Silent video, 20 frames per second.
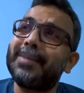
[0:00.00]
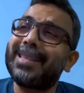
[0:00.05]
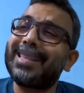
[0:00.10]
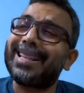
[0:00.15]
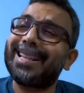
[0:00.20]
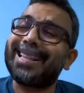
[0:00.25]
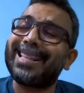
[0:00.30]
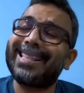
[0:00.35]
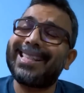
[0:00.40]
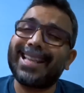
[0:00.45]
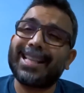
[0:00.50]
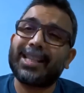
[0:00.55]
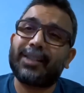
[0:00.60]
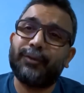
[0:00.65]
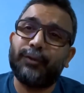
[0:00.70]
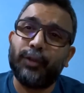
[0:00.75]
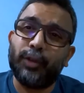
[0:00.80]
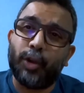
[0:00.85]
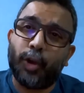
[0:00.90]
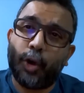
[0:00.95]

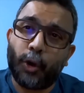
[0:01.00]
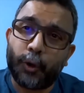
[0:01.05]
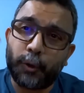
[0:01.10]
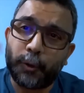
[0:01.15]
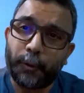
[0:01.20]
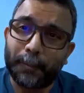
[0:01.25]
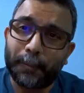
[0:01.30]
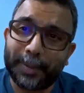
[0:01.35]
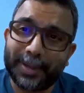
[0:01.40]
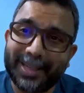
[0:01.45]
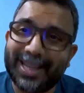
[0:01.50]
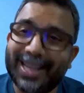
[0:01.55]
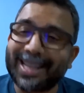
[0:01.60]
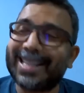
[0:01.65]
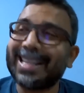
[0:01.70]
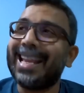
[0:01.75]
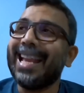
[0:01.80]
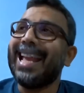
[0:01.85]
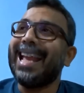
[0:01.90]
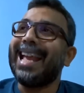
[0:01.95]
successful
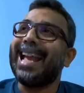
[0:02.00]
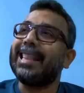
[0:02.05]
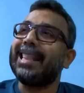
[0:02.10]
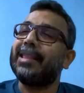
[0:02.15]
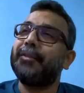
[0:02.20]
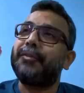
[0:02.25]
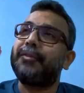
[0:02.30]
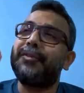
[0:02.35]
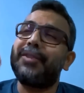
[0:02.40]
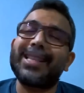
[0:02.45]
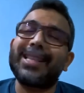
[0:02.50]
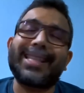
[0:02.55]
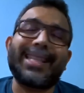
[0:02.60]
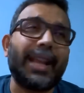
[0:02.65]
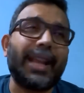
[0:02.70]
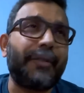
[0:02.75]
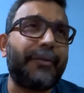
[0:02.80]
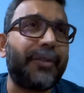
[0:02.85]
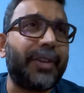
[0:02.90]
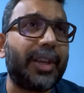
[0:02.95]
entrepreneurs. And the first
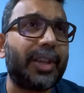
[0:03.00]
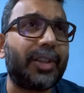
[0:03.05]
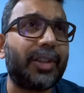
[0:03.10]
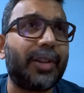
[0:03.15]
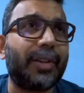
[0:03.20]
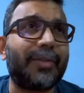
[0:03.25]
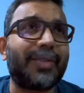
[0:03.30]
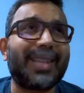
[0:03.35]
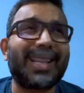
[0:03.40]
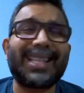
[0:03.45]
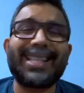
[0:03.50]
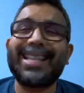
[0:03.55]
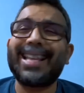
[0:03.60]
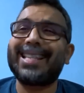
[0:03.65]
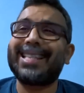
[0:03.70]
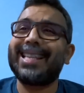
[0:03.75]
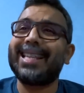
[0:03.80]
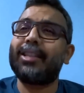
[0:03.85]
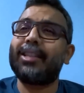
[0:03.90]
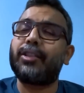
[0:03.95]
definition of
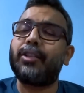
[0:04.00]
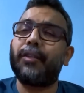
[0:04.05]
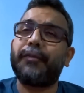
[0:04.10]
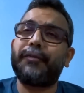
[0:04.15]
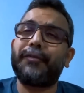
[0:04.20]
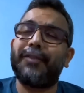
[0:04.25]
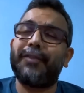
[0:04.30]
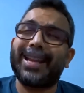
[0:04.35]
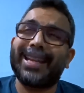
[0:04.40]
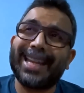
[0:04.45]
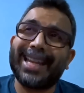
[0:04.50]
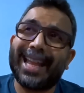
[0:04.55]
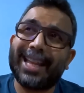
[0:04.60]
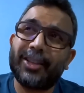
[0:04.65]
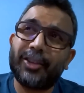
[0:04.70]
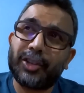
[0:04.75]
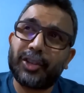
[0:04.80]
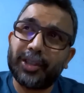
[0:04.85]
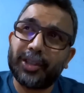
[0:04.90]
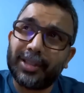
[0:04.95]
success is your
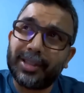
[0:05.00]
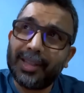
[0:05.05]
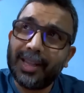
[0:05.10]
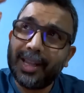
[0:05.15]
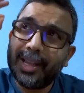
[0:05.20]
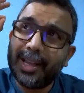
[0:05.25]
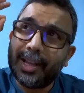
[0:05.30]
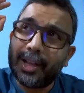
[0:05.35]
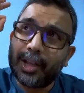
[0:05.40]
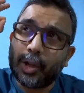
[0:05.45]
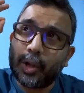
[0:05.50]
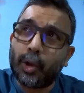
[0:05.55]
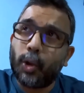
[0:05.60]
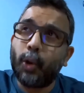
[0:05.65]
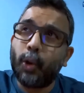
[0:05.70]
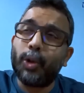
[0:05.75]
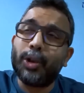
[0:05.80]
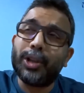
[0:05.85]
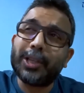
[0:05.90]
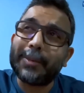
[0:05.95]
financial
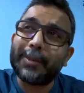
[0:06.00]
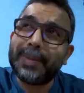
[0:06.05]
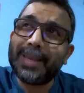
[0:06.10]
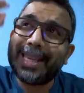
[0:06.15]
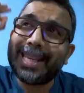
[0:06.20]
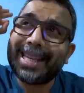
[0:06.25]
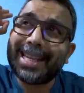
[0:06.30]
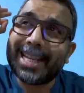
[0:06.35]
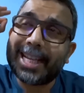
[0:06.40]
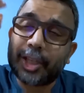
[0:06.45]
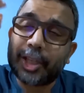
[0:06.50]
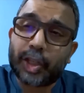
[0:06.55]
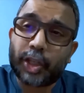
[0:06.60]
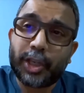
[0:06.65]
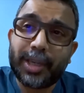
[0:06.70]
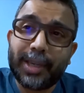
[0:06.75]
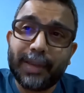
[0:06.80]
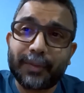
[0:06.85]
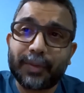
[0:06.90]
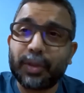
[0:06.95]
goals being
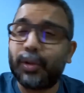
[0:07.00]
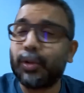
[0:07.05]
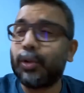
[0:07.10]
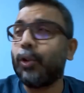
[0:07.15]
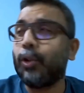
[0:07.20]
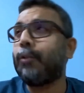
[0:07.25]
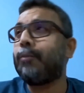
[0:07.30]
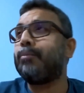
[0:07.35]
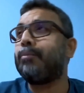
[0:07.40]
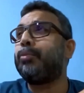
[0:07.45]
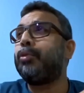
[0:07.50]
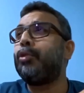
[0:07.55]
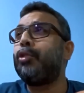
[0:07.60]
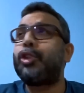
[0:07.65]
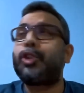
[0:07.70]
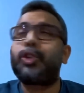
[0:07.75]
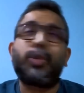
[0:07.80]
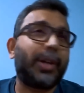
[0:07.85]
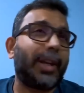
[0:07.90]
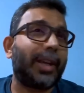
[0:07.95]
achieved. So don't bull
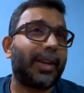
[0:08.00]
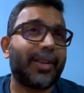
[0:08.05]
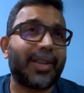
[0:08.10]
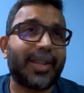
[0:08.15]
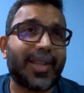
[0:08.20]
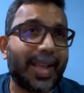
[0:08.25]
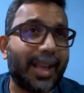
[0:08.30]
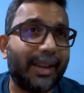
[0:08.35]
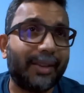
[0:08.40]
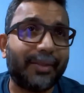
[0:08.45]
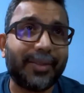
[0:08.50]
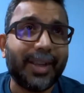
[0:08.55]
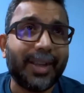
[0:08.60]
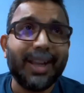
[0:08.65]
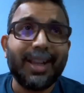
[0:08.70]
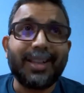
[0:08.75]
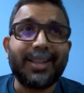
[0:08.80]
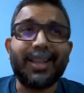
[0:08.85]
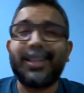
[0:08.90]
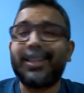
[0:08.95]
sugar
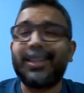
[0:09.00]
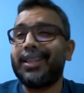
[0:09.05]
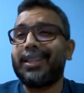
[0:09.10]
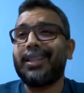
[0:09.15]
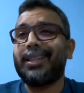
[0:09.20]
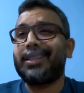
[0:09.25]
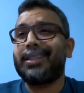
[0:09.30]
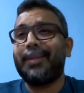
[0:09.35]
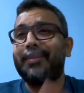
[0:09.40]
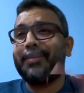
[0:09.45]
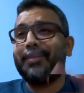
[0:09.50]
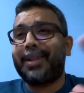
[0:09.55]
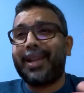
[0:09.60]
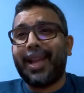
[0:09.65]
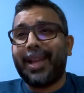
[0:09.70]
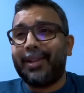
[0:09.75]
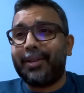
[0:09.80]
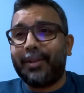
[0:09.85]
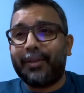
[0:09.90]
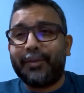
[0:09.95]
yourself that this is some
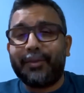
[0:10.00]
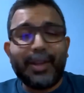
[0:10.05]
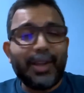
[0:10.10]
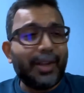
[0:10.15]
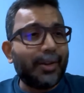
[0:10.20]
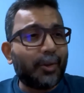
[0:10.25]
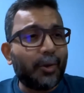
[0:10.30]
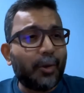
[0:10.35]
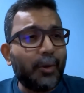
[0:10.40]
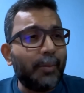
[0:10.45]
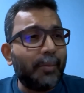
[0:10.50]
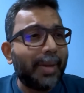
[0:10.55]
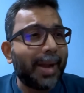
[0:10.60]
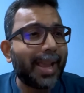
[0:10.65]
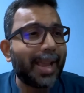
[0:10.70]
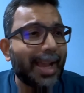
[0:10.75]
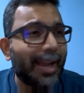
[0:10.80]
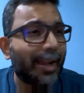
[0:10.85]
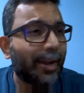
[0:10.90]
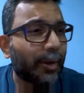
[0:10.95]
kind of
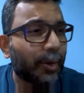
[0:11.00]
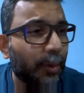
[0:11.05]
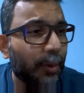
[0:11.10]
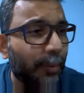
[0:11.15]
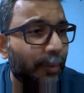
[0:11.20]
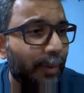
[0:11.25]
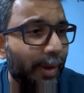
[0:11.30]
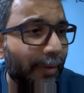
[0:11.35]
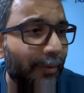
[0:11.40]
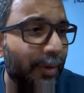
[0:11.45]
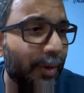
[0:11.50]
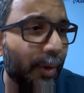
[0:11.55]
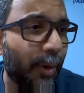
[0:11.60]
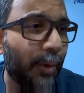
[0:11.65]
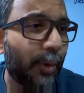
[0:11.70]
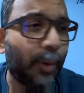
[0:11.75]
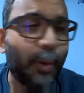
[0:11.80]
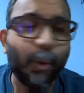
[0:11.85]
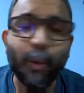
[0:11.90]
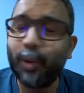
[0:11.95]
kumbaya group where we
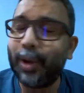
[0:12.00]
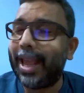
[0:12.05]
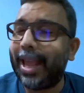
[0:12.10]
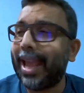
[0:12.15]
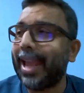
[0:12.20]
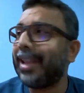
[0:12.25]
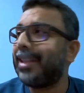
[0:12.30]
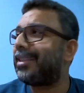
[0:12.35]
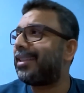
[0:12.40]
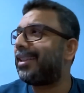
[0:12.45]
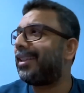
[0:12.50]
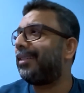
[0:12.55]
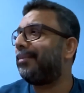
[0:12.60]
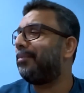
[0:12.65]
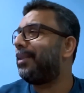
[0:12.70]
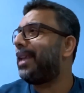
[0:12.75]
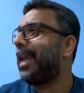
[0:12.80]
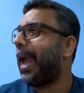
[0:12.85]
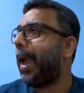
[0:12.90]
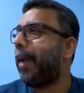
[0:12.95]
all hold hands
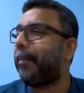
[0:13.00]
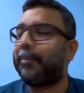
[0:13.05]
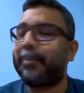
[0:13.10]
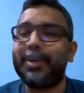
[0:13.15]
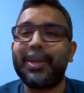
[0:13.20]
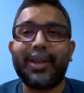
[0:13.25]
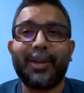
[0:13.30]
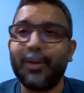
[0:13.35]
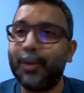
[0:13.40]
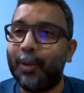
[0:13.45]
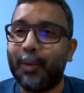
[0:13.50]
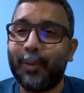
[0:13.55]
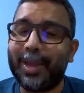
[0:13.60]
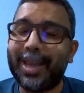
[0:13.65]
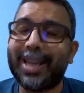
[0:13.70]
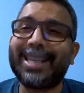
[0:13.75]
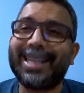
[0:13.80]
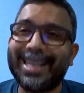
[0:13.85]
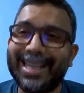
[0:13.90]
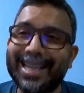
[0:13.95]
and be happy. No,
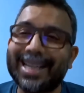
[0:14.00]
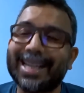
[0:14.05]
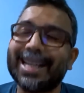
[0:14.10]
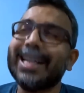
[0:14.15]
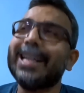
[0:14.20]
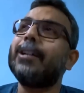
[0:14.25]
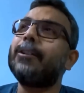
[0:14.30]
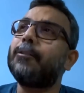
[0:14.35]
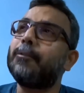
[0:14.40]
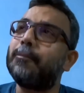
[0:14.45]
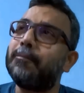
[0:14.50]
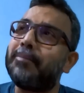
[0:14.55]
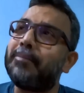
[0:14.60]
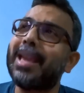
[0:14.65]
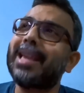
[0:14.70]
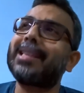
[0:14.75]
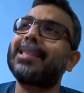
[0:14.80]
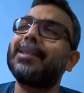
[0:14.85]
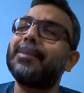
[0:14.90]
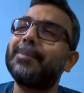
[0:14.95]
we are here to
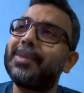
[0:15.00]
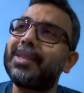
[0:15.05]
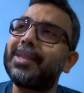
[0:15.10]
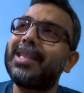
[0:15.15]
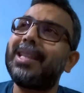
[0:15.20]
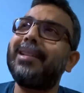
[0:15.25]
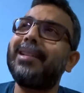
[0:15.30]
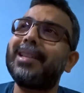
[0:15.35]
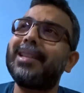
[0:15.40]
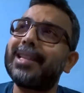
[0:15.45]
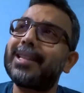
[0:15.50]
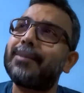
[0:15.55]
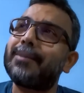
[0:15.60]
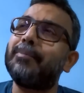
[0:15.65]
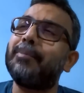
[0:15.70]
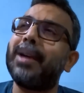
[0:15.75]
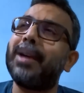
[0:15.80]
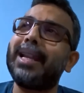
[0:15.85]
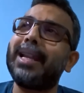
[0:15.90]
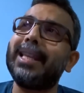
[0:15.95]
make some serious
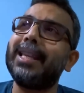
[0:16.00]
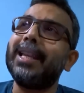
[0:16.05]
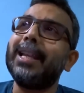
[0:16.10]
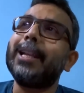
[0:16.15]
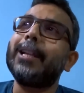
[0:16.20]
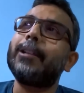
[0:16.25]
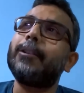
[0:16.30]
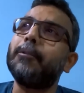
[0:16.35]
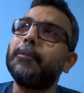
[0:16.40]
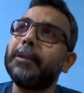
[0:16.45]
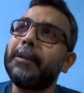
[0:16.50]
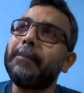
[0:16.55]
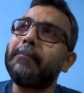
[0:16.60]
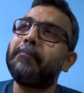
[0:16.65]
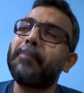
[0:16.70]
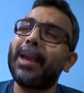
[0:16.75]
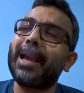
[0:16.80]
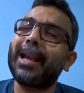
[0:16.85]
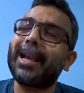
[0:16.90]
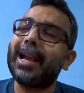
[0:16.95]
money to
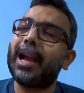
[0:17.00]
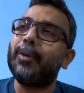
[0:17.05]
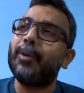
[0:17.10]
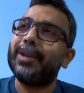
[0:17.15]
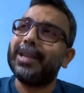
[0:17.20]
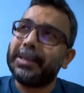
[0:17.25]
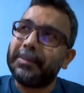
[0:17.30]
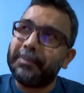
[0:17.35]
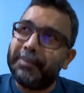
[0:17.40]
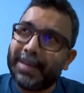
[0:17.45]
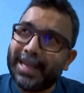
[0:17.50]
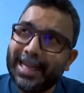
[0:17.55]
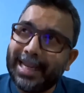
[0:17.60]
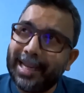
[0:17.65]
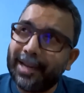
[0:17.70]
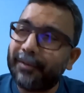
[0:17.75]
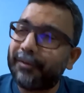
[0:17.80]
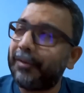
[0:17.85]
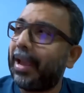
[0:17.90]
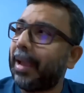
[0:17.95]
impact our
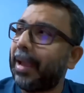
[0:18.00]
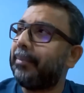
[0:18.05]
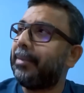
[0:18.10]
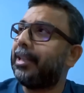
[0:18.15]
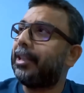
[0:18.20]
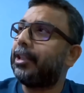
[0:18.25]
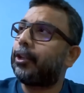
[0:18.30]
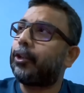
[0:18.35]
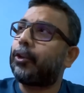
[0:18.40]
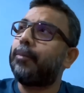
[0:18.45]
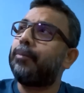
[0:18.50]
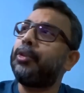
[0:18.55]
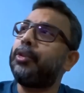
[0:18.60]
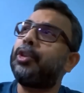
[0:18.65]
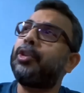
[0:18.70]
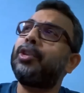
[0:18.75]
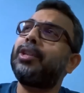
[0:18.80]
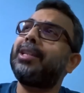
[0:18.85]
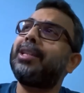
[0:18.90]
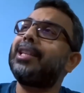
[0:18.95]
immediate family, the
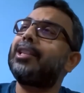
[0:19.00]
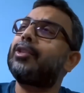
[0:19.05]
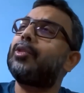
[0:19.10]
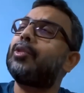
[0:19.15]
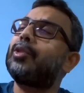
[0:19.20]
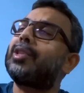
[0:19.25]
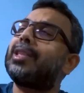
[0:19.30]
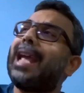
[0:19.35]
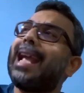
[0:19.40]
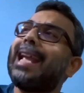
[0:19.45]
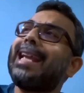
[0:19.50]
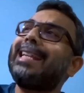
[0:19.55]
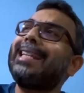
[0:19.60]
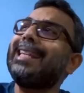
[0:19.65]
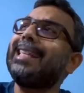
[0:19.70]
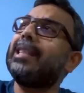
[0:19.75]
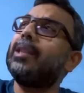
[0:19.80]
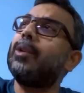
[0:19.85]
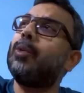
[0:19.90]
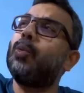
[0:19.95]
community,
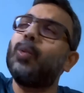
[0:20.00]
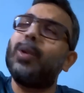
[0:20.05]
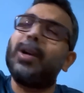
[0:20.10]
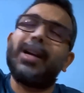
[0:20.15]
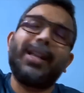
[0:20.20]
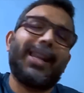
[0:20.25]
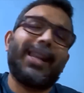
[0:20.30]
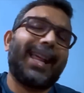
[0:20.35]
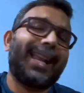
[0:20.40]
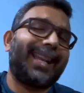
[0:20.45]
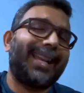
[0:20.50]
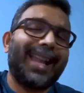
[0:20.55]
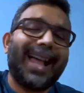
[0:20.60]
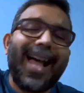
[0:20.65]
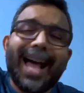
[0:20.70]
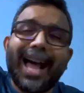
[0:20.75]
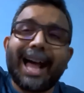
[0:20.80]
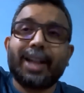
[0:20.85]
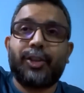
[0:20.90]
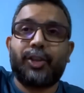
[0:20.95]
society, the world at
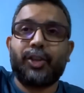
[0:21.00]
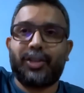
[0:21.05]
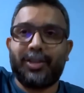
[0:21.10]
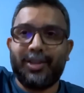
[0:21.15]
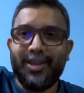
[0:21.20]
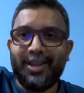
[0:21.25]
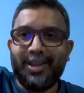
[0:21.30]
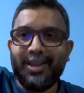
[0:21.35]
large.